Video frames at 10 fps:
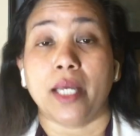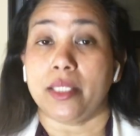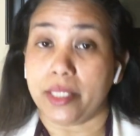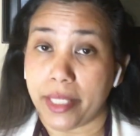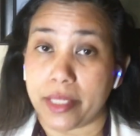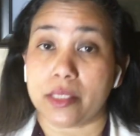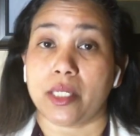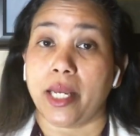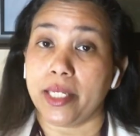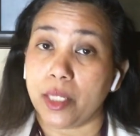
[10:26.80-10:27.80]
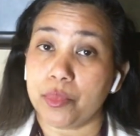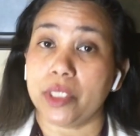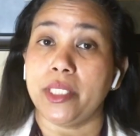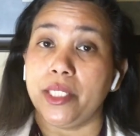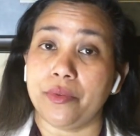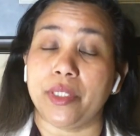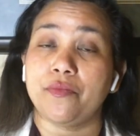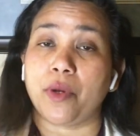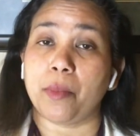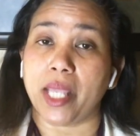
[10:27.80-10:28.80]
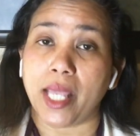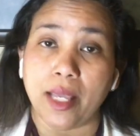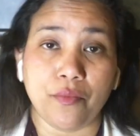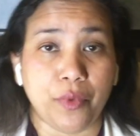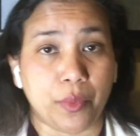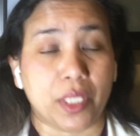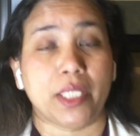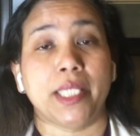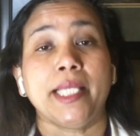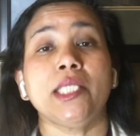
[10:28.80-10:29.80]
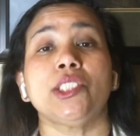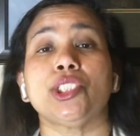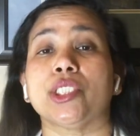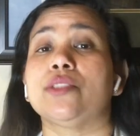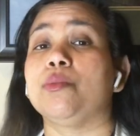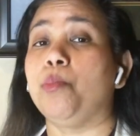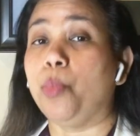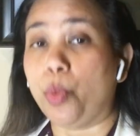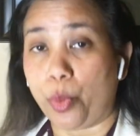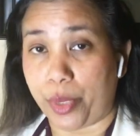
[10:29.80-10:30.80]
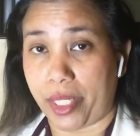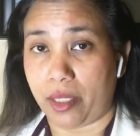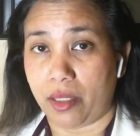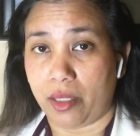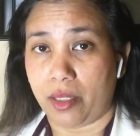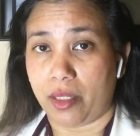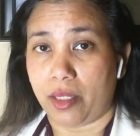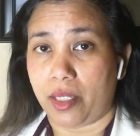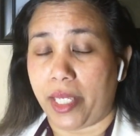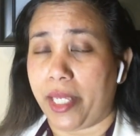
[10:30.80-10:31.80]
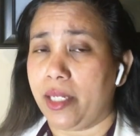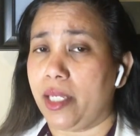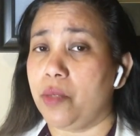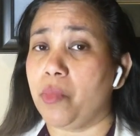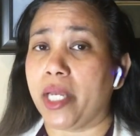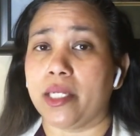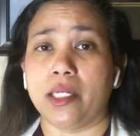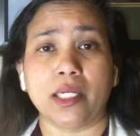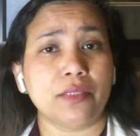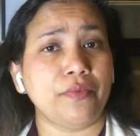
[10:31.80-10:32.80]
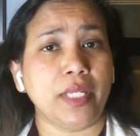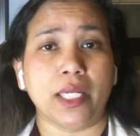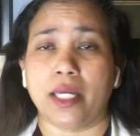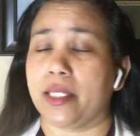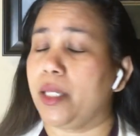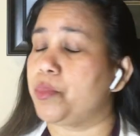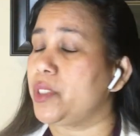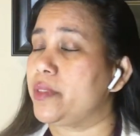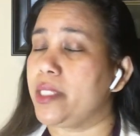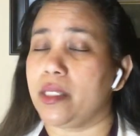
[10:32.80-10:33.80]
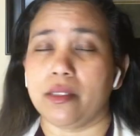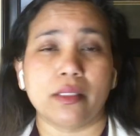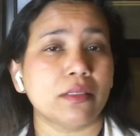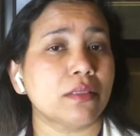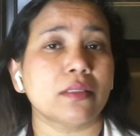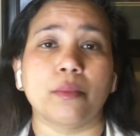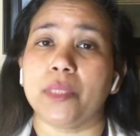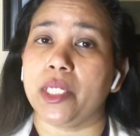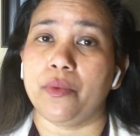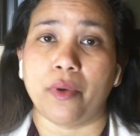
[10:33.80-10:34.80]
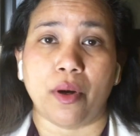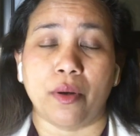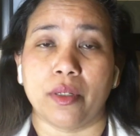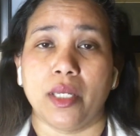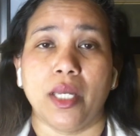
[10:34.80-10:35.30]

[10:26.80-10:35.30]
Yes, I kept on hearing from everyone, "He's just a boy." And in my gut feeling, I kept on thinking, this is something wrong.